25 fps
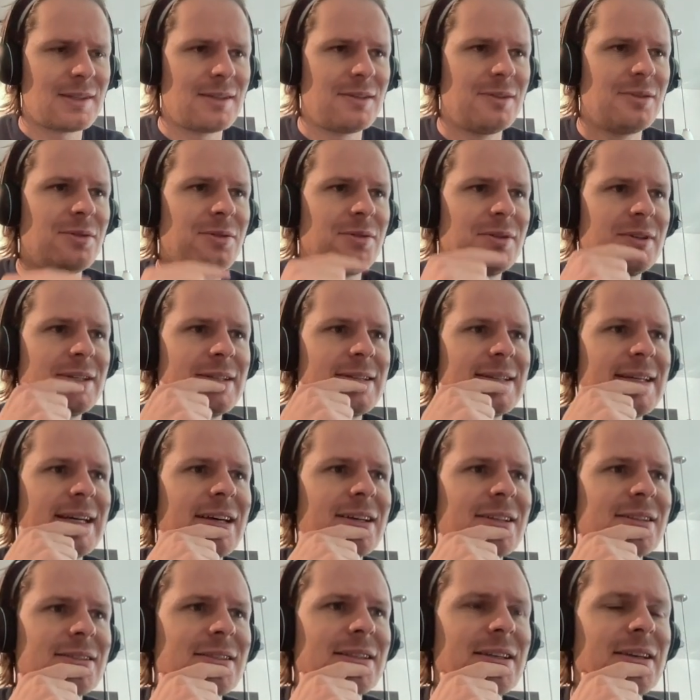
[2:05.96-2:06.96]
Who did
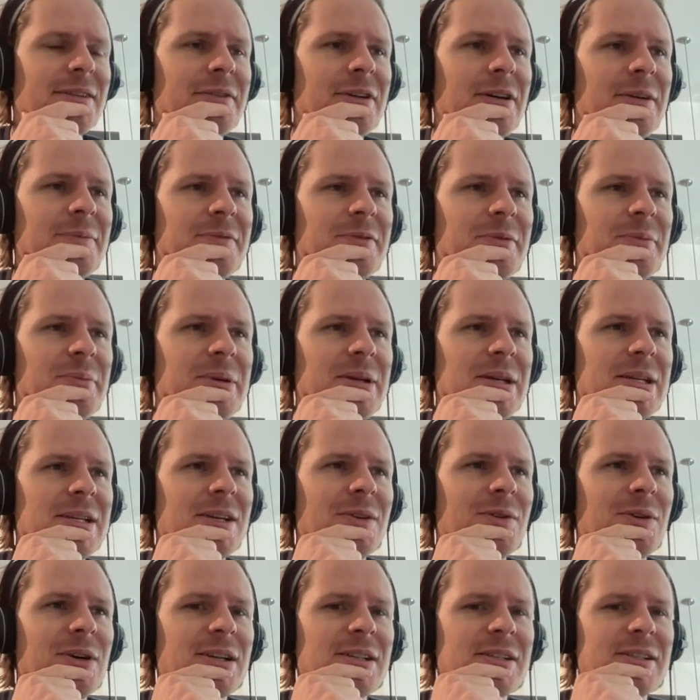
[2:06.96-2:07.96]
Dallas give up for
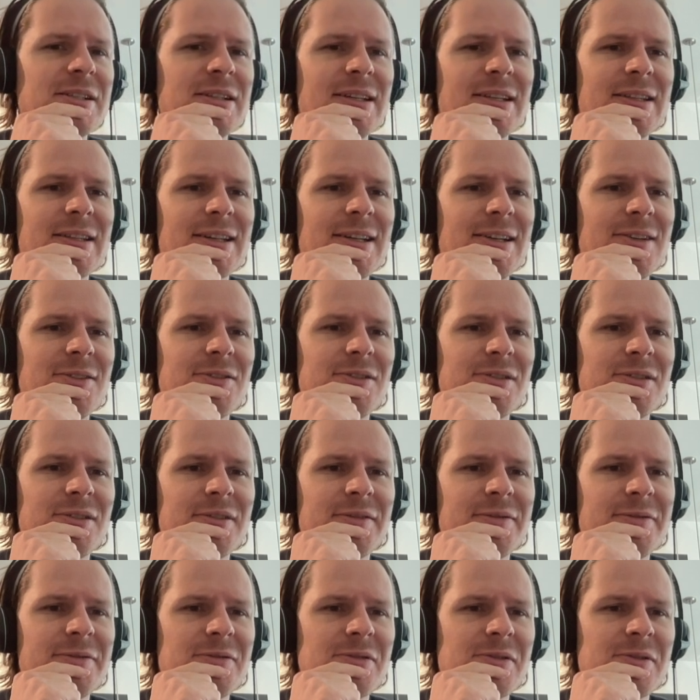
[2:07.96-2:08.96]
PJ Washington? I thought it was just
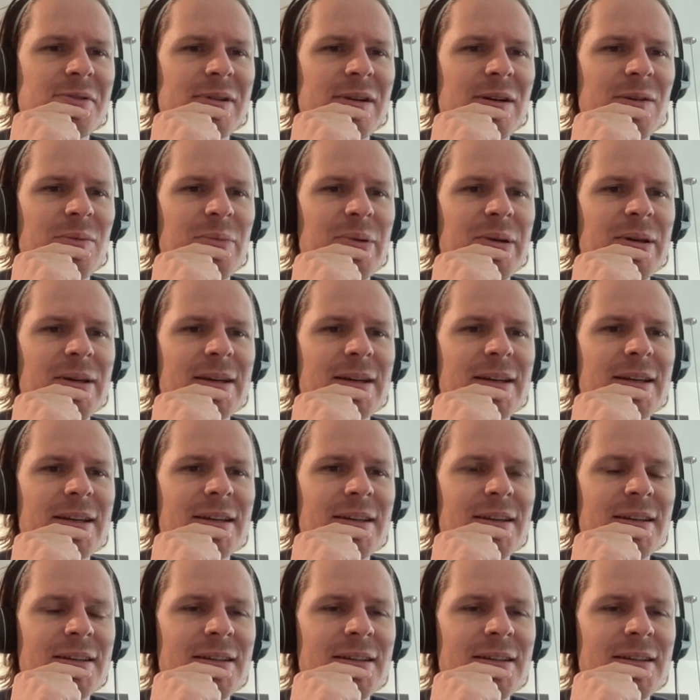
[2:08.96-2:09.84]
a first round pick.